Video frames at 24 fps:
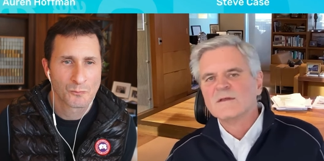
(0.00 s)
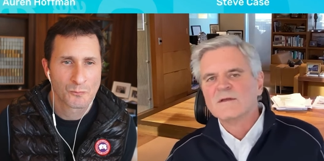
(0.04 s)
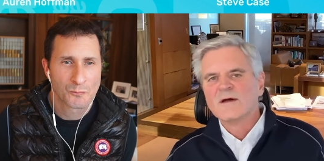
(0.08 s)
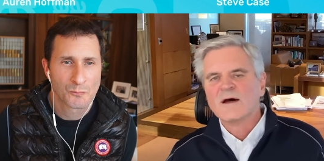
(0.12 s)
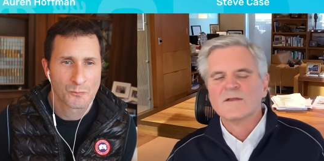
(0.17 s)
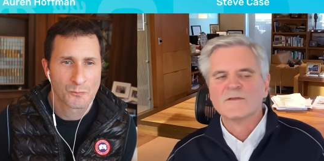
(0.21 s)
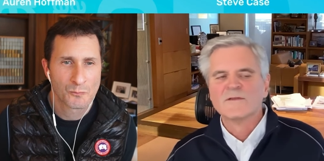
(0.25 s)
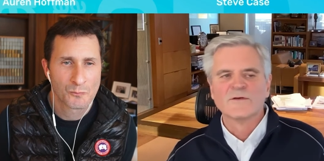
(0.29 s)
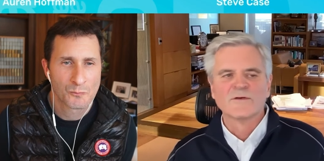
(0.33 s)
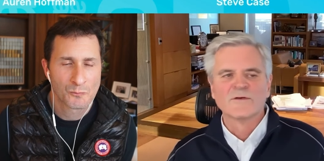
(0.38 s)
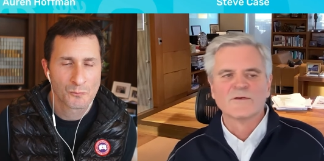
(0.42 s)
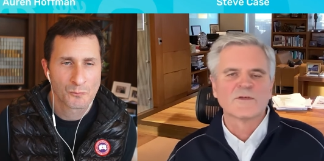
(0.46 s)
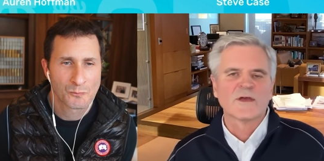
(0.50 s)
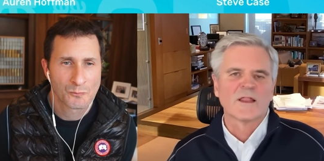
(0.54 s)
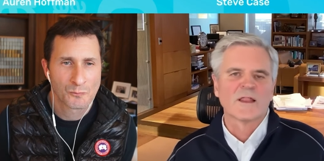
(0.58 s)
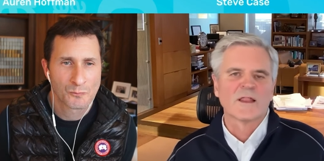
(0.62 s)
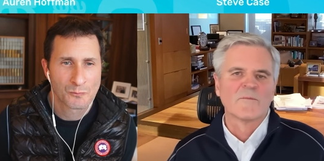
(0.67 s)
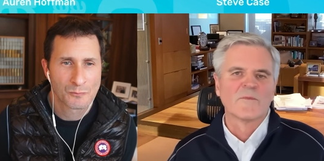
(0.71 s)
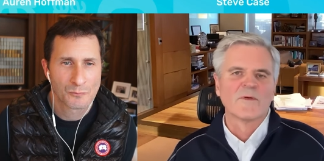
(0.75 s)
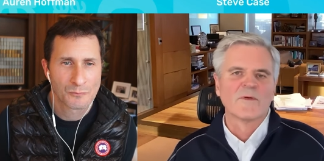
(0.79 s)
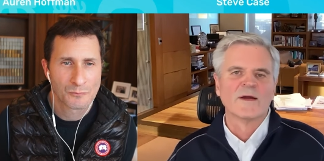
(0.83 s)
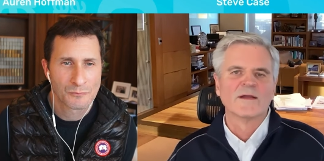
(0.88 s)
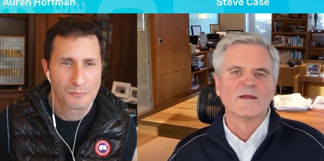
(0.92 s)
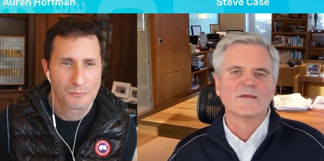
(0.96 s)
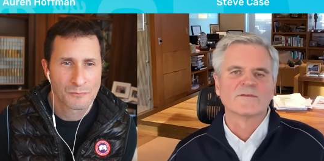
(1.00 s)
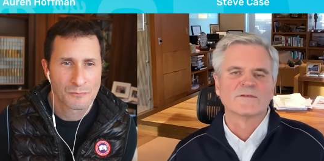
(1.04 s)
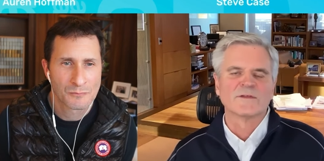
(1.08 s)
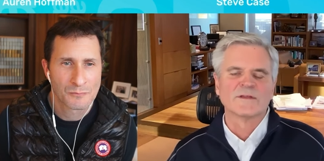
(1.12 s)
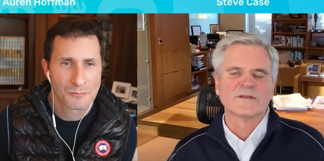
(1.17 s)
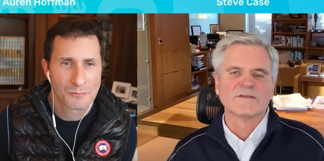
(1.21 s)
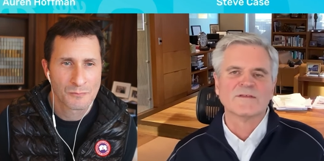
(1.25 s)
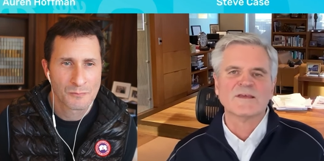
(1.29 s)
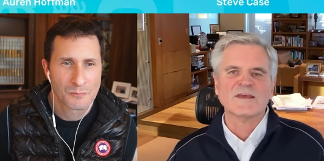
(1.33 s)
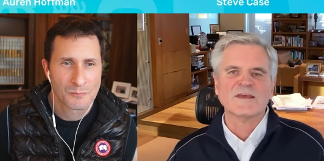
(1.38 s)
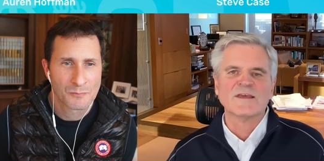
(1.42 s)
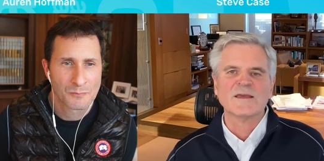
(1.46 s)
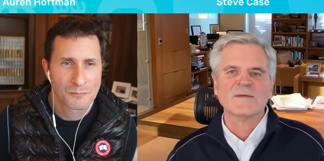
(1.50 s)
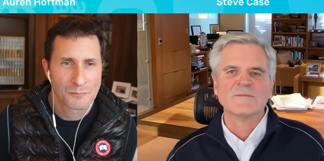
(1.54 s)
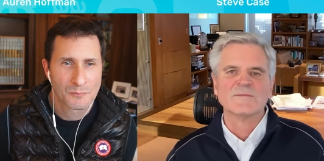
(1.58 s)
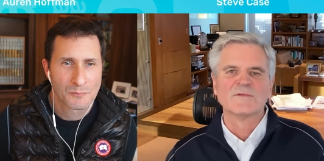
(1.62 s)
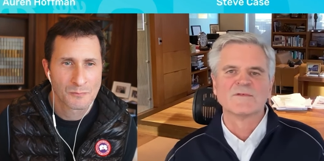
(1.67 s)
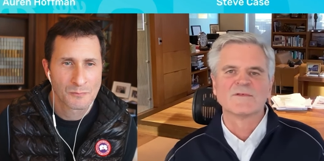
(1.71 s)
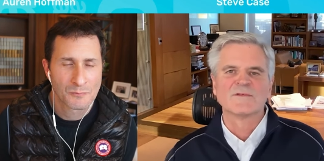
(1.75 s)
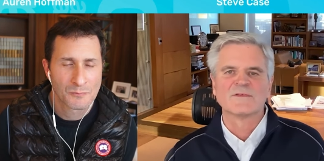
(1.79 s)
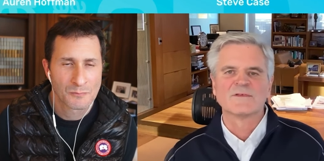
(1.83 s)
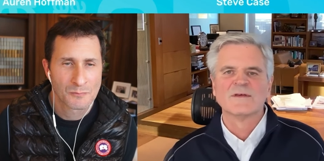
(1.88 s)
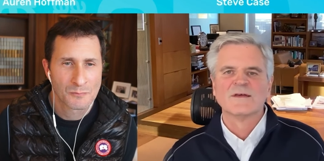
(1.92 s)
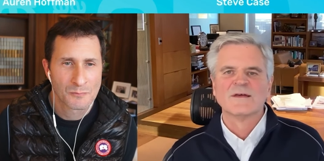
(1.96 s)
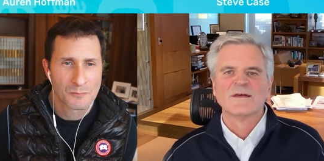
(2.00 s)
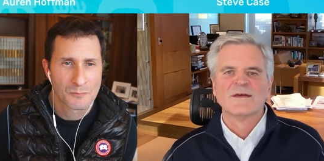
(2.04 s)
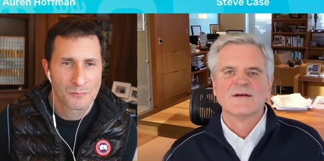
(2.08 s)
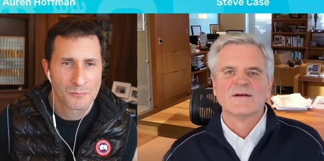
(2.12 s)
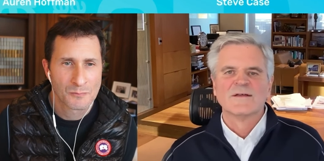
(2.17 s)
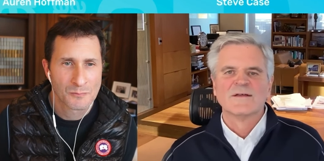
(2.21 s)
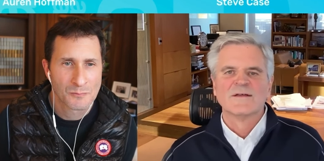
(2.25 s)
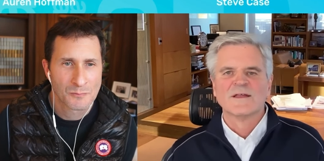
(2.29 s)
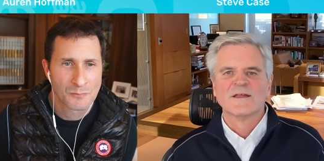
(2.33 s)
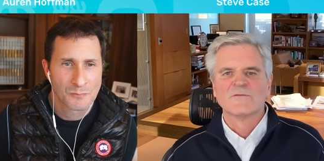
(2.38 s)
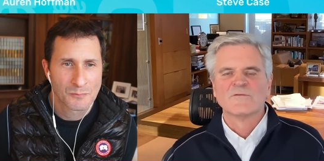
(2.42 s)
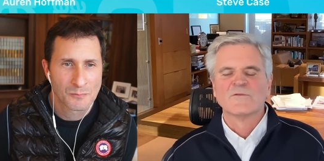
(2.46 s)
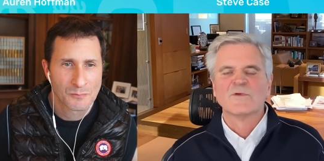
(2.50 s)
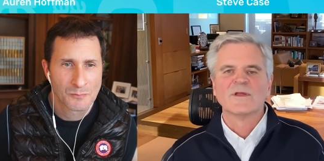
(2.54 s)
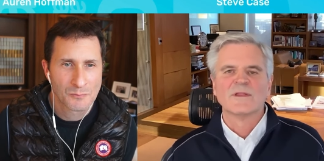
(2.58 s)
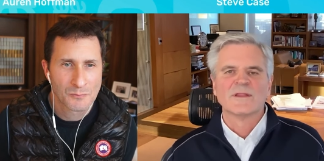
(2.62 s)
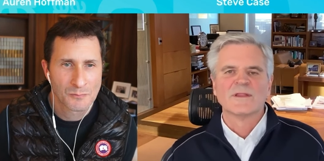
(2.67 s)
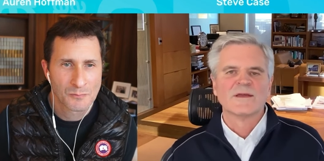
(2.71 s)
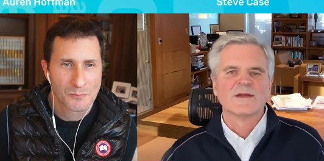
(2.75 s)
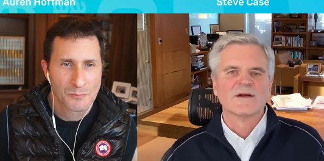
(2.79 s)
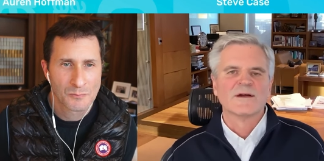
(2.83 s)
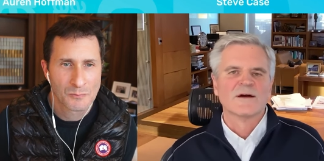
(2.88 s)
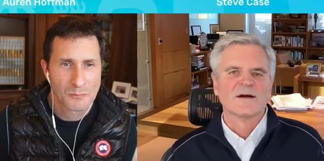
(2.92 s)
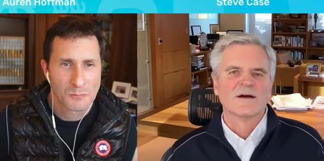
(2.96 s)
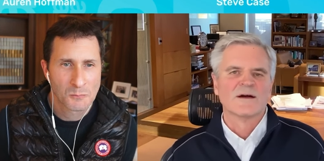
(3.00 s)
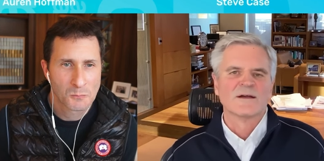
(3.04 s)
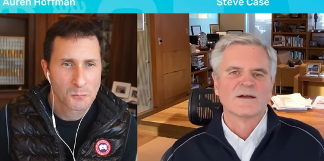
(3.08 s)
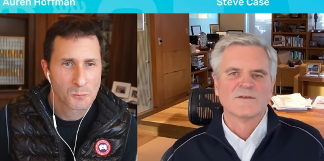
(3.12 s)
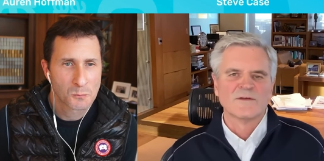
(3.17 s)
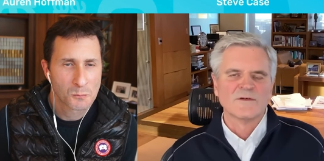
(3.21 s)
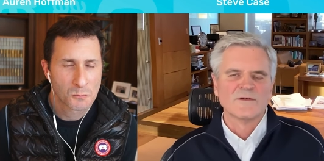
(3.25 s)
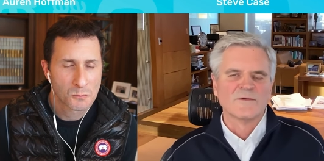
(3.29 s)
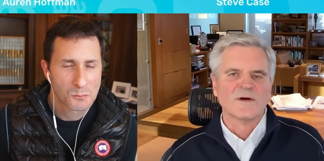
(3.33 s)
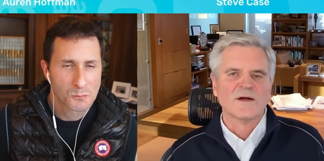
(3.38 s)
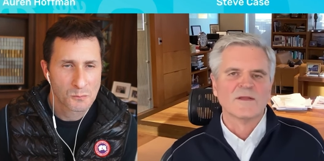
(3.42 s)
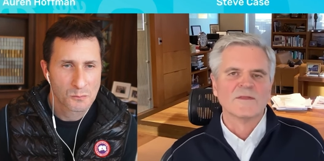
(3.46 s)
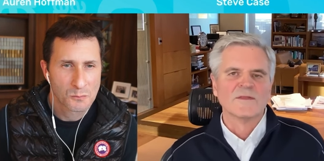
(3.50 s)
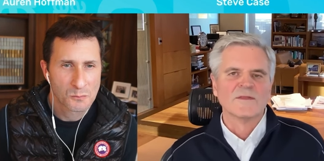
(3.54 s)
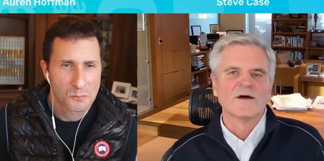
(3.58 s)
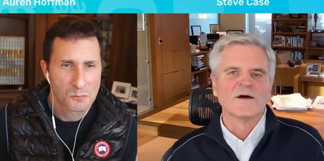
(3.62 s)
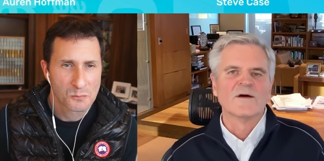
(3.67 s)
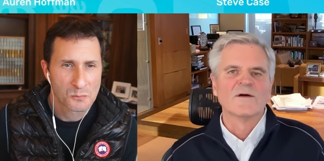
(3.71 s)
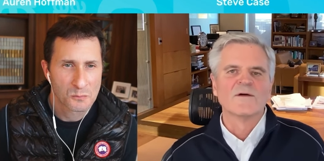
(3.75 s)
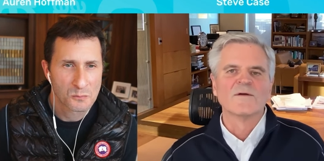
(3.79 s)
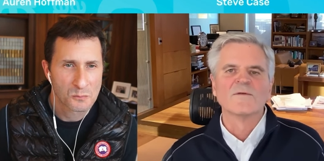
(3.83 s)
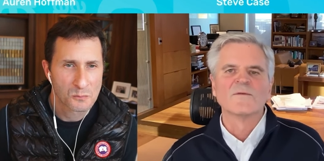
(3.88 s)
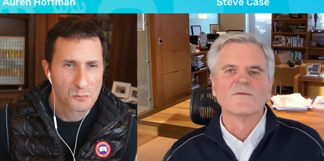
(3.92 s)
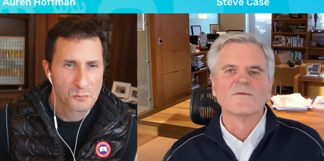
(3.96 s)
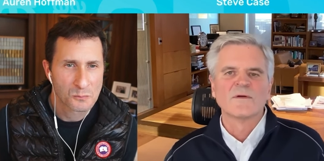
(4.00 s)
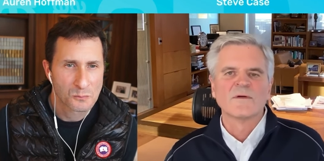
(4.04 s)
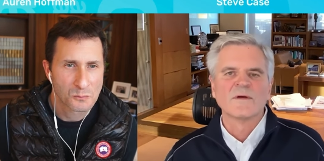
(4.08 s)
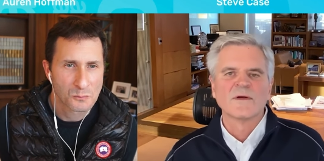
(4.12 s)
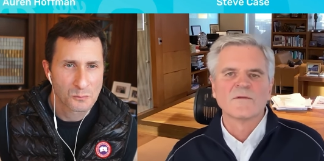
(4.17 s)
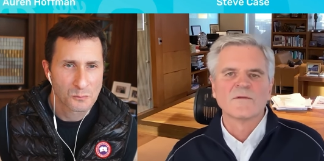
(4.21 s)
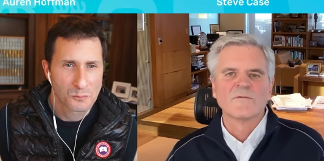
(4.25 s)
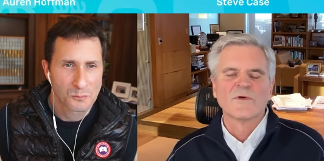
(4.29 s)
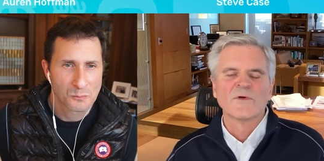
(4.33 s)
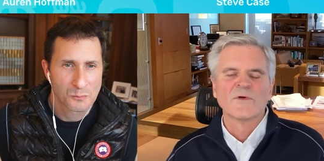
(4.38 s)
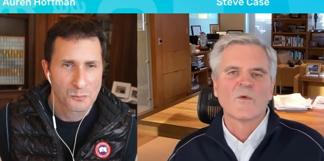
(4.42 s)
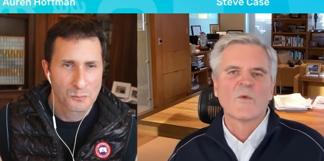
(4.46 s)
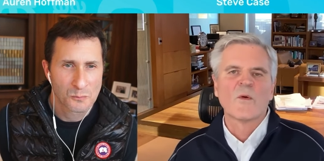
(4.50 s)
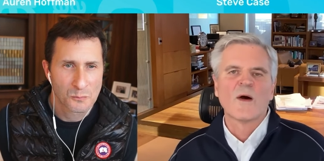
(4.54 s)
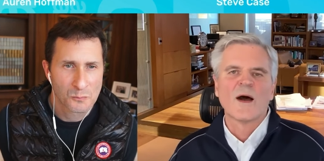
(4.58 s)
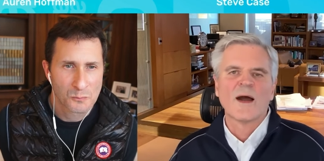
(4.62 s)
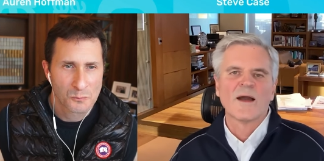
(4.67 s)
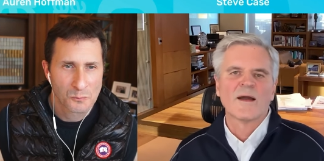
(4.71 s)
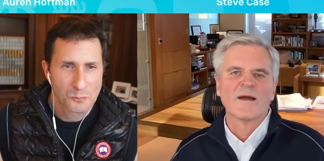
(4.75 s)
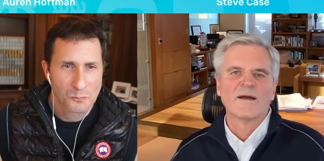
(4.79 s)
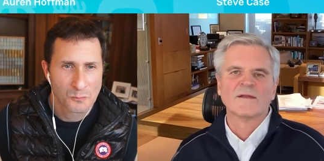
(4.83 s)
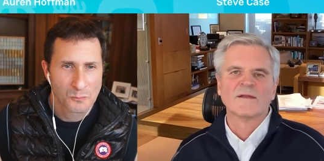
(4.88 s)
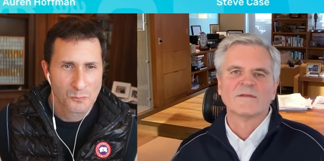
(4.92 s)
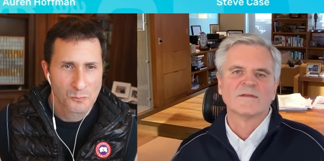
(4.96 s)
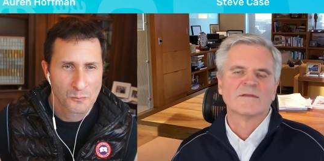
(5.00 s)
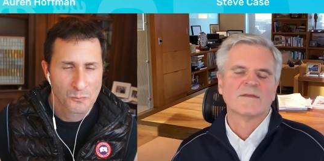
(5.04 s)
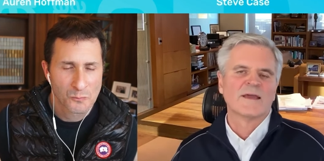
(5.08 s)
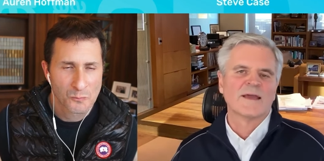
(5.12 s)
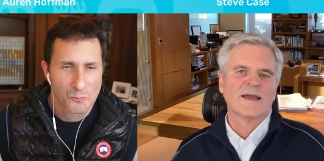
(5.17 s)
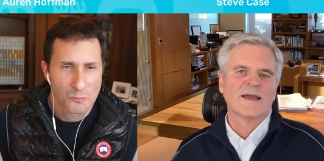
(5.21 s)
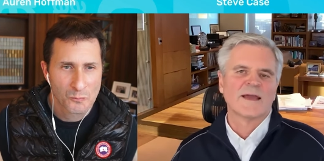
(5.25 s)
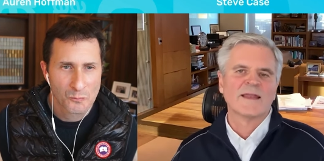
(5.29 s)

Speaker 1: under celebrates the teams that really are, as you all know, required to take